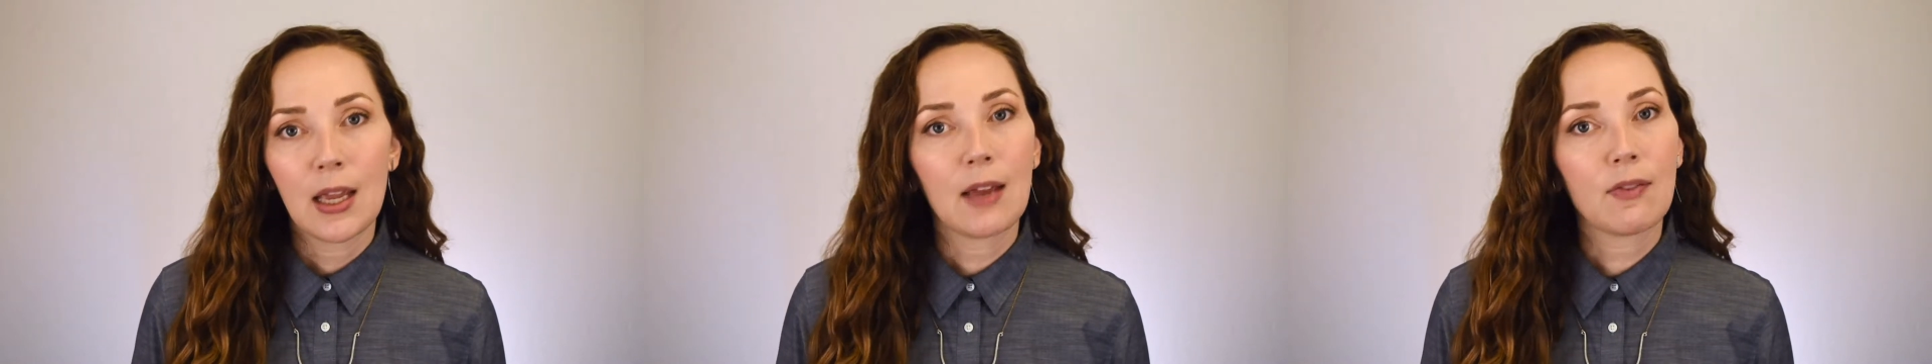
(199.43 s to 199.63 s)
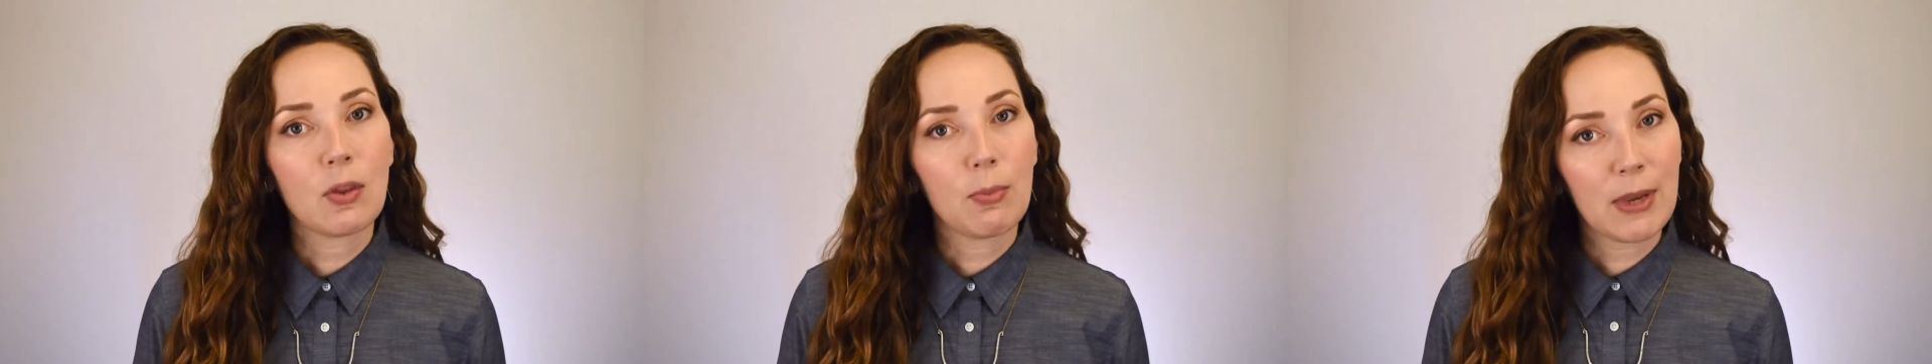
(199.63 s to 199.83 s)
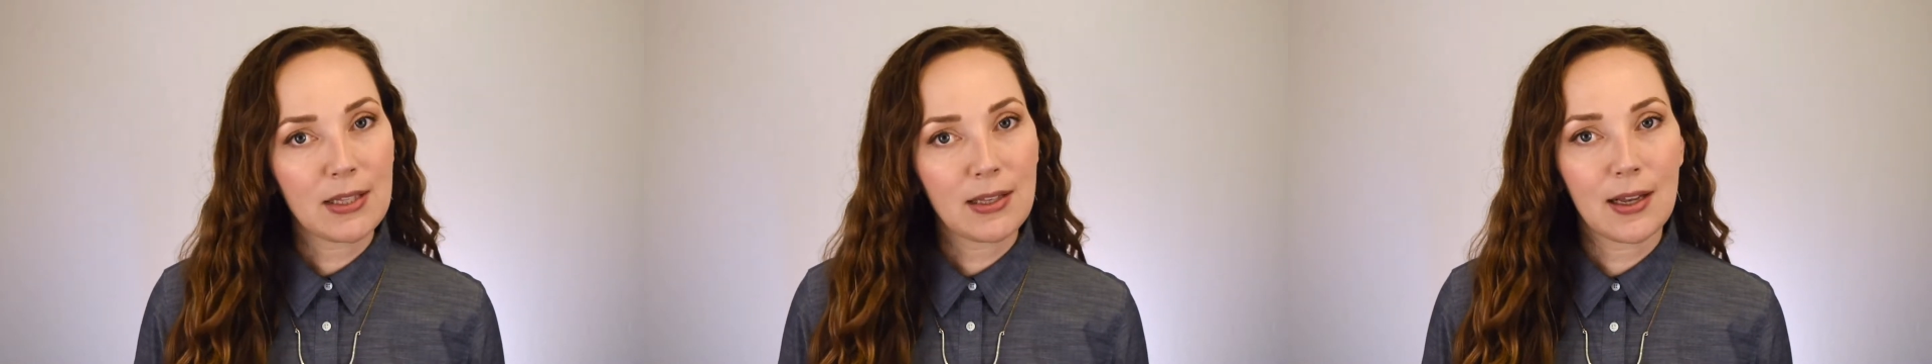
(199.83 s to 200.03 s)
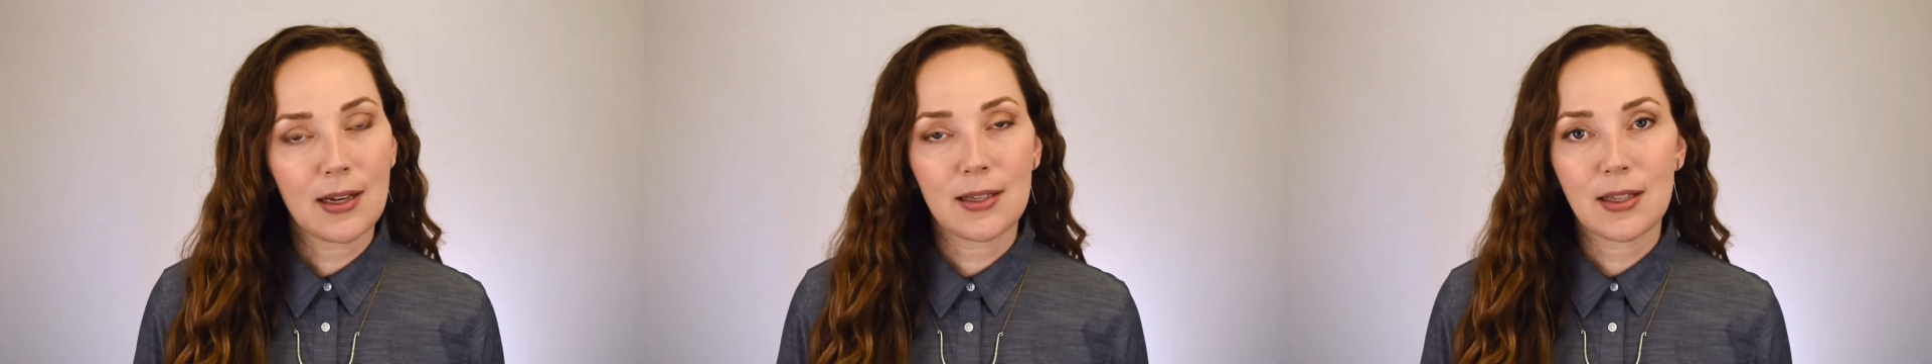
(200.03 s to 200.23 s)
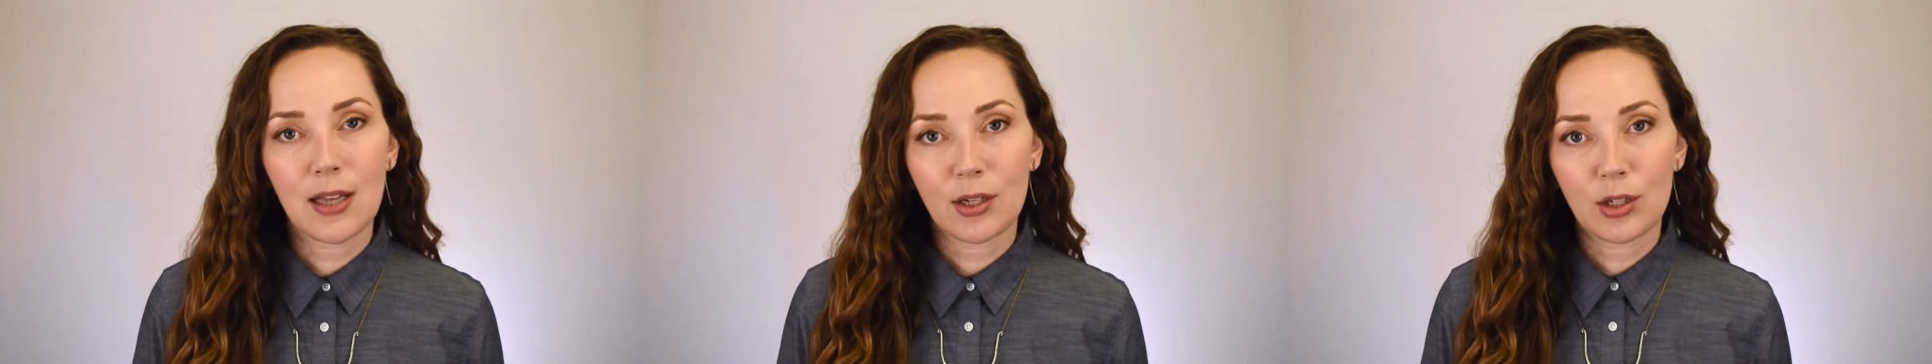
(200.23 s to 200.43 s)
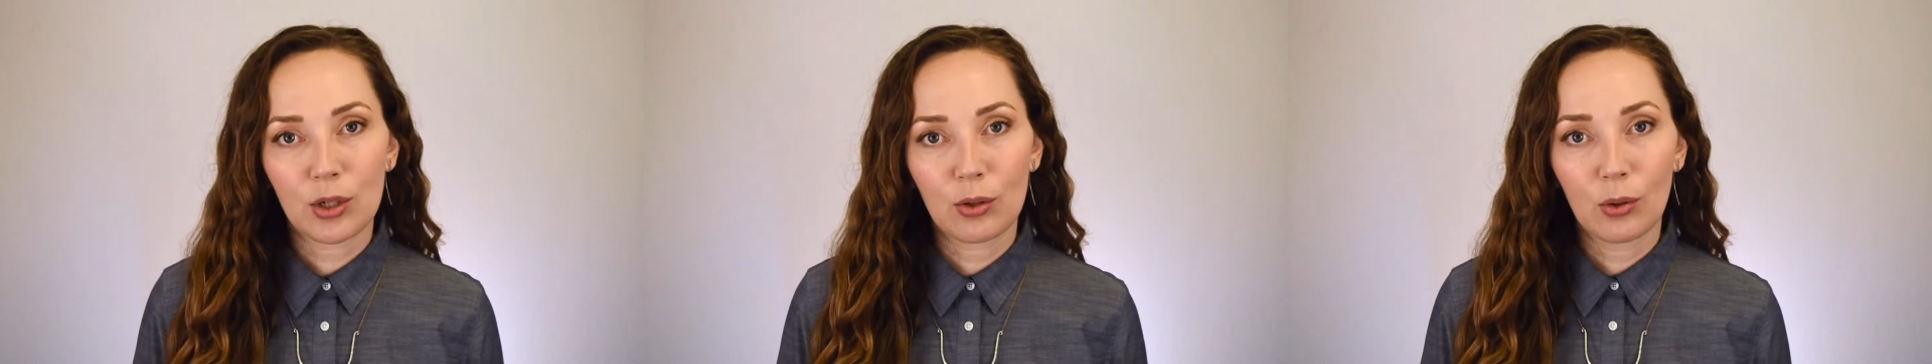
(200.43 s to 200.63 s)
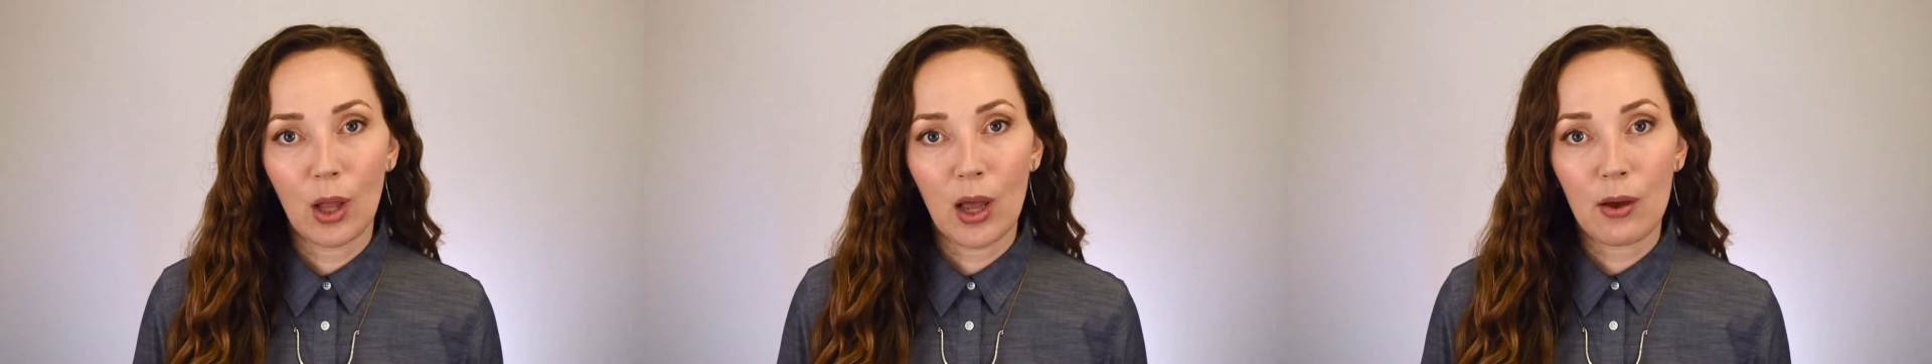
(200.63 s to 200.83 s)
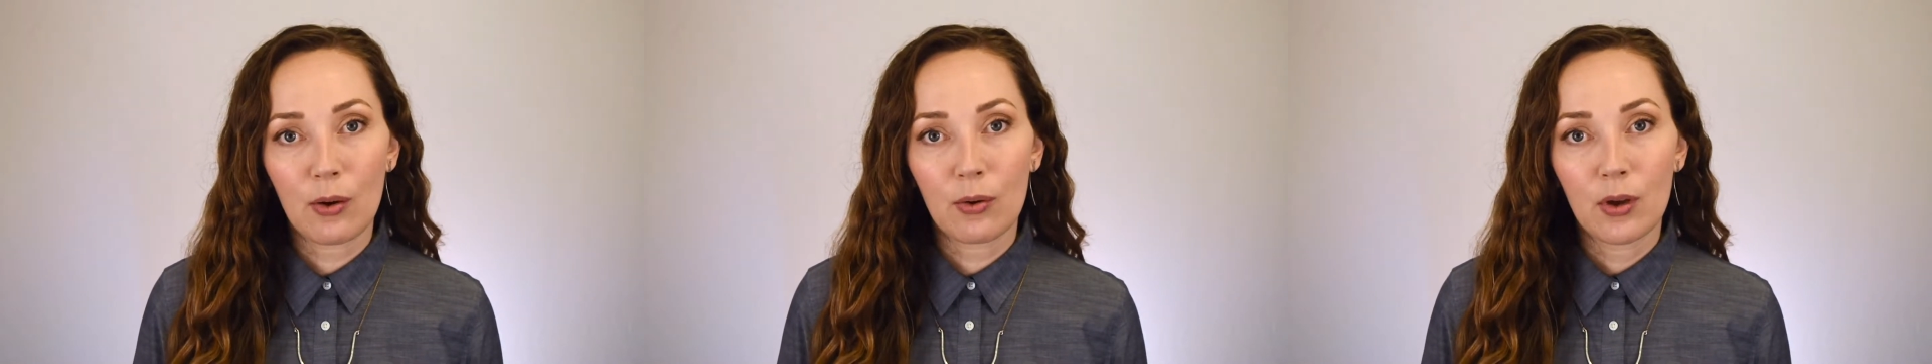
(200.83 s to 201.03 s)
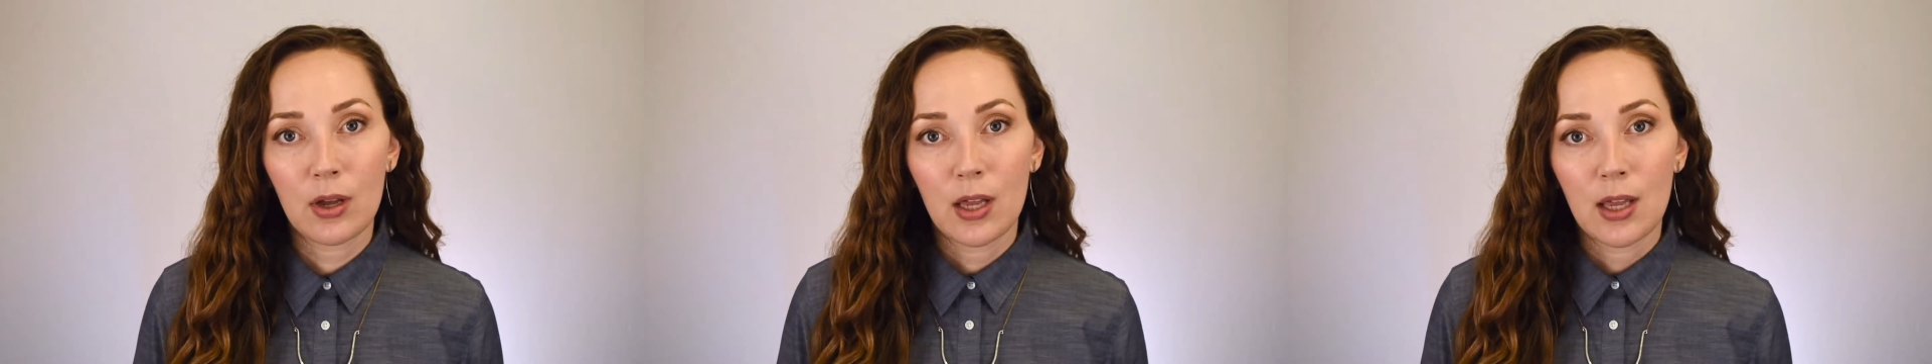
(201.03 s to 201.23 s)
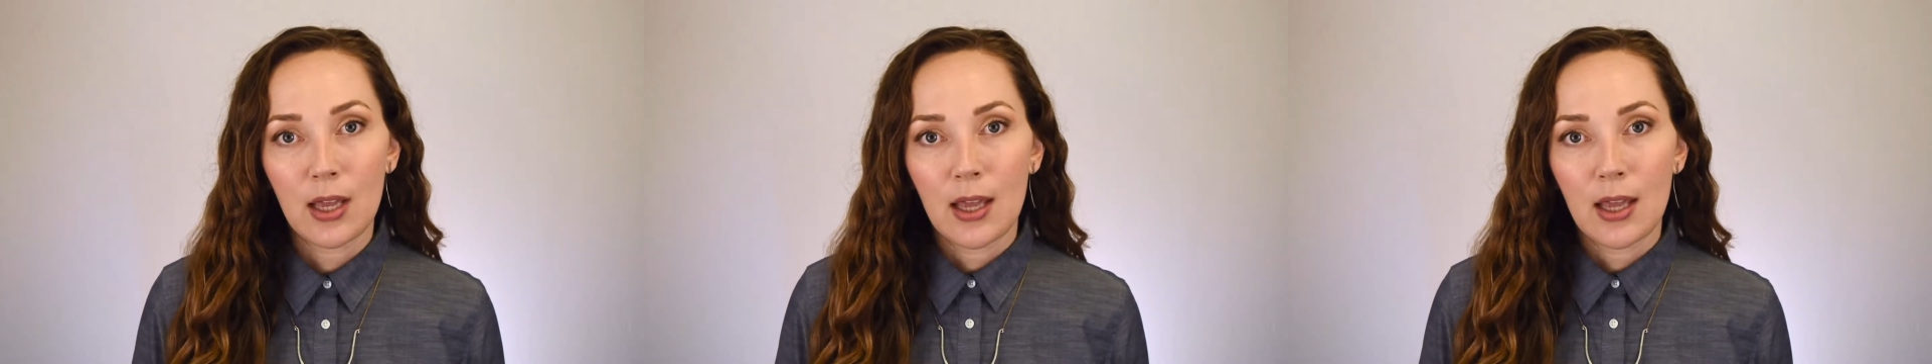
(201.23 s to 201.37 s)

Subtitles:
If the baseline is set too low,